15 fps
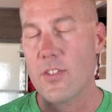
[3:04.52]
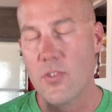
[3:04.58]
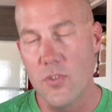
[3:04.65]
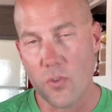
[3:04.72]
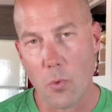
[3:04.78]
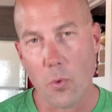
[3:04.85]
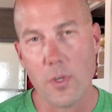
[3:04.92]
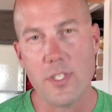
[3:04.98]

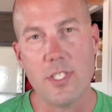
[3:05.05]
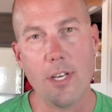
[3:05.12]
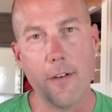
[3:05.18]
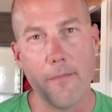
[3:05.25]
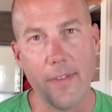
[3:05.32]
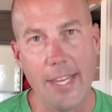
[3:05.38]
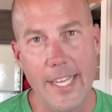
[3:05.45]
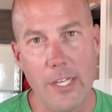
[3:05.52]
source
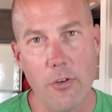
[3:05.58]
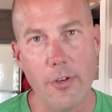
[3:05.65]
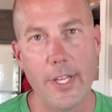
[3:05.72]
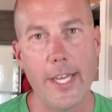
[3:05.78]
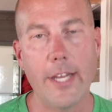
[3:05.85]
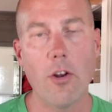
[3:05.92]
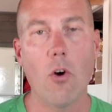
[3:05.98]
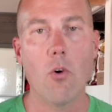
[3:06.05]
of
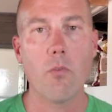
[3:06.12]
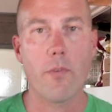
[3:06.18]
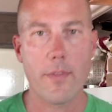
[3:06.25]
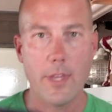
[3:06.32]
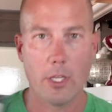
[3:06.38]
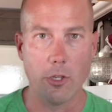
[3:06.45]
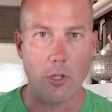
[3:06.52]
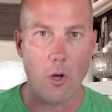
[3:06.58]
internet over
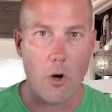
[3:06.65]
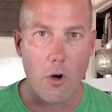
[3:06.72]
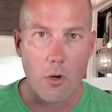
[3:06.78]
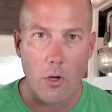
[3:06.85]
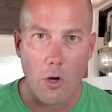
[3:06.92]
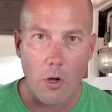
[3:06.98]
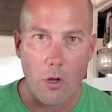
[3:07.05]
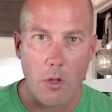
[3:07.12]
the
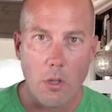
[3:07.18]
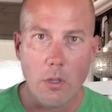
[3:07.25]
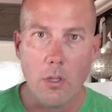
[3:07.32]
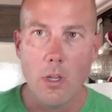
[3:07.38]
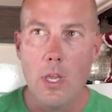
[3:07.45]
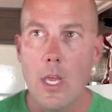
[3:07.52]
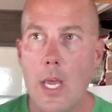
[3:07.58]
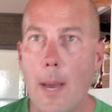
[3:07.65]
long haul.
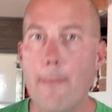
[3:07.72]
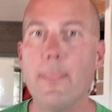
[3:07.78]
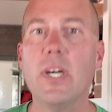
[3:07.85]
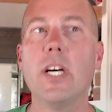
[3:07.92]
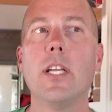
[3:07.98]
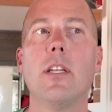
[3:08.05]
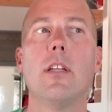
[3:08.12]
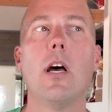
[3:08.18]

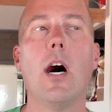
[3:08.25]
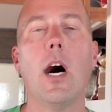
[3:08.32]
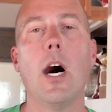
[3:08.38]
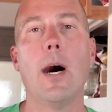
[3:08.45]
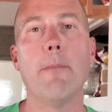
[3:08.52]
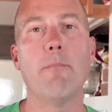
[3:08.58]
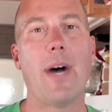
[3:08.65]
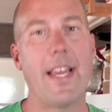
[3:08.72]
But
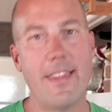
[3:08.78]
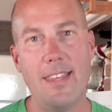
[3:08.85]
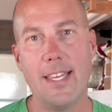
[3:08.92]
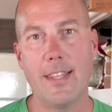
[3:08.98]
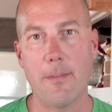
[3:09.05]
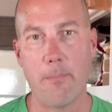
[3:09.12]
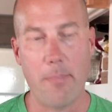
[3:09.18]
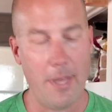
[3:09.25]
um, I
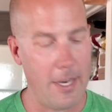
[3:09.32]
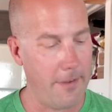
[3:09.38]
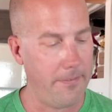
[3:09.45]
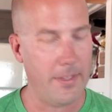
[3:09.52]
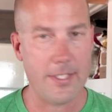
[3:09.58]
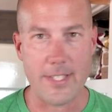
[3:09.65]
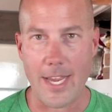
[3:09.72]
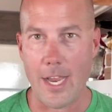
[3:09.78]
think the
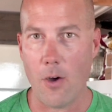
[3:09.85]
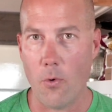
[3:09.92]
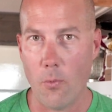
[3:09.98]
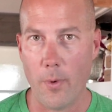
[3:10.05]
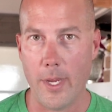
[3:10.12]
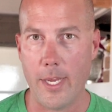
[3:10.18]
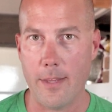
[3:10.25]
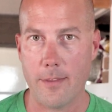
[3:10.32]
benefits
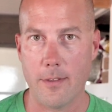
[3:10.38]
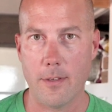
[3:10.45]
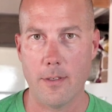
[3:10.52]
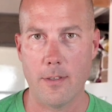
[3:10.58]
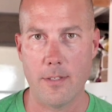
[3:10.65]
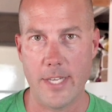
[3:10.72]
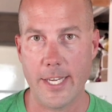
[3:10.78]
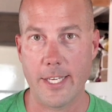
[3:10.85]
outweigh
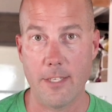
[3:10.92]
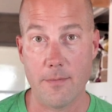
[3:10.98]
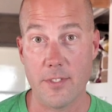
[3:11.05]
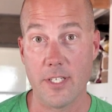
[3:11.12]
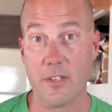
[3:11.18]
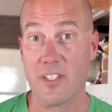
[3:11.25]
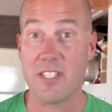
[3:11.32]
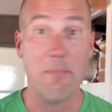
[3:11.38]
the negatives
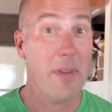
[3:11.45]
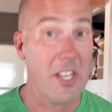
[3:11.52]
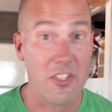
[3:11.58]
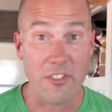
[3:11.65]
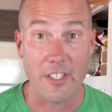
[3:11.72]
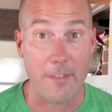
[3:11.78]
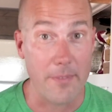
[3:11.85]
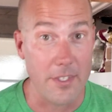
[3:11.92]
here,
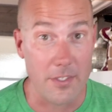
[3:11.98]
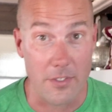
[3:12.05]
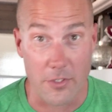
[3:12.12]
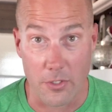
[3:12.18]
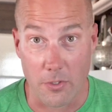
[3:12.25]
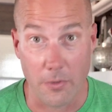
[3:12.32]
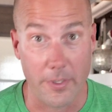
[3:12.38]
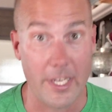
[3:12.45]
especially if this is
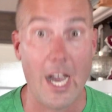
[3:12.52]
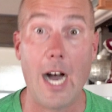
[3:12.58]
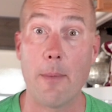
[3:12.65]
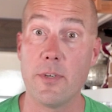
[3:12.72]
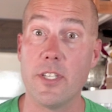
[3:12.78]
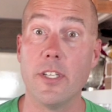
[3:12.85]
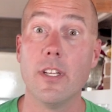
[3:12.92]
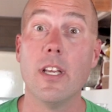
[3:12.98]
your only
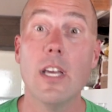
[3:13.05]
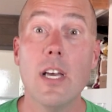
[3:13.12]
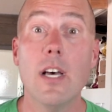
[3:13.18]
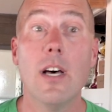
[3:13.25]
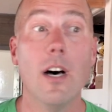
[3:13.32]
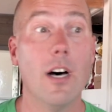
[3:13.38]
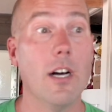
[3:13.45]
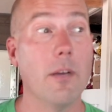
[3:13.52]
option.
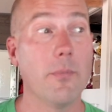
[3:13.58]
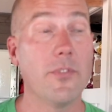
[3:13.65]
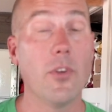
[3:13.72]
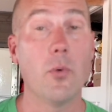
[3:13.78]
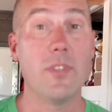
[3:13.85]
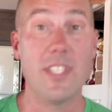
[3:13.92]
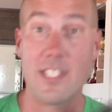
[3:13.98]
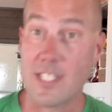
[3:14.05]
Um,
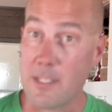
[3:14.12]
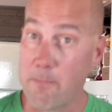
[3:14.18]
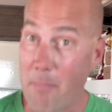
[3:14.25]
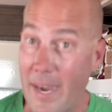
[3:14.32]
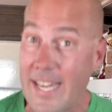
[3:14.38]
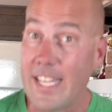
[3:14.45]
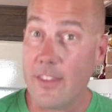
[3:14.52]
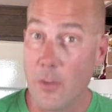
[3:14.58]
so,
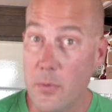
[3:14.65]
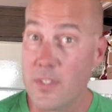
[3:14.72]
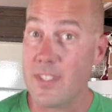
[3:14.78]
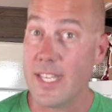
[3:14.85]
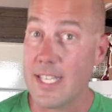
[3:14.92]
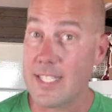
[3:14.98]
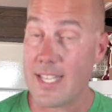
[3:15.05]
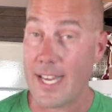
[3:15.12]
despite those
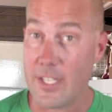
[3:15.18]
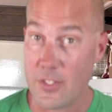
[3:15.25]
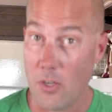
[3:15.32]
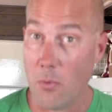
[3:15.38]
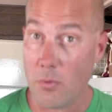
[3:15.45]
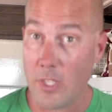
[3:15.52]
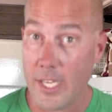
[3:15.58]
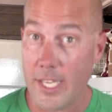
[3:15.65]
things I
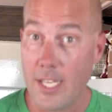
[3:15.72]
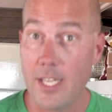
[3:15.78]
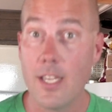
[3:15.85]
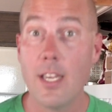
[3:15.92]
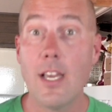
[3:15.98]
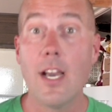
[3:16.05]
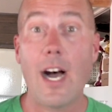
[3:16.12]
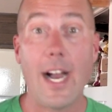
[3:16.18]
don't like,
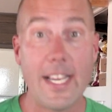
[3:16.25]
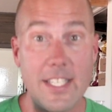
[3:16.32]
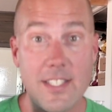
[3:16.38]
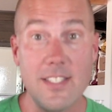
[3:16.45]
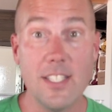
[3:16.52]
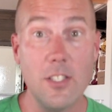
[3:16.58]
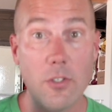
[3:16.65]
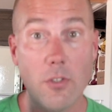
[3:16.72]
I
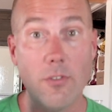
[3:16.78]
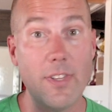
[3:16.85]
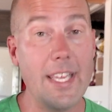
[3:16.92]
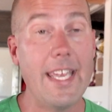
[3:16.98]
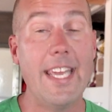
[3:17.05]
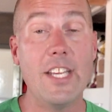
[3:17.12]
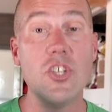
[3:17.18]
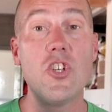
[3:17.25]
still,
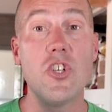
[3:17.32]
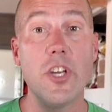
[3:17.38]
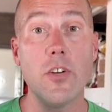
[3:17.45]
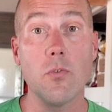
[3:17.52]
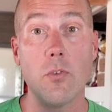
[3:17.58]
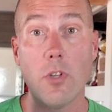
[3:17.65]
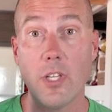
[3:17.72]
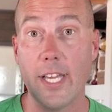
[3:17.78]
in
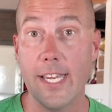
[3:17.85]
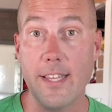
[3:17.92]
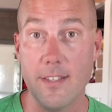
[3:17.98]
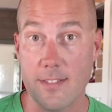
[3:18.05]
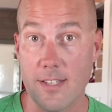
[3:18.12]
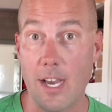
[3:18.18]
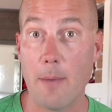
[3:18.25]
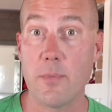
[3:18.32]
general, like
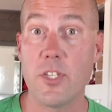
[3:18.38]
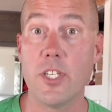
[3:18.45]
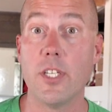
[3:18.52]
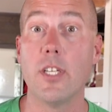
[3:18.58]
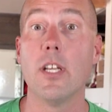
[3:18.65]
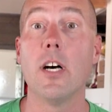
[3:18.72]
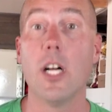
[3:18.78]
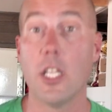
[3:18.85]
this
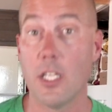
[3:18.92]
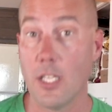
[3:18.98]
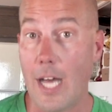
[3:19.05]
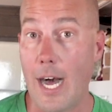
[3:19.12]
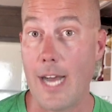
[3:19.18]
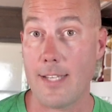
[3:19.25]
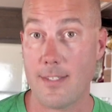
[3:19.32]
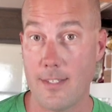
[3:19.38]
option a
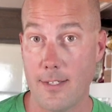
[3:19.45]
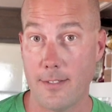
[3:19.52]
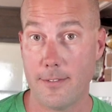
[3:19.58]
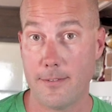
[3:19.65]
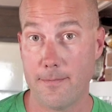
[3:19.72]
lot.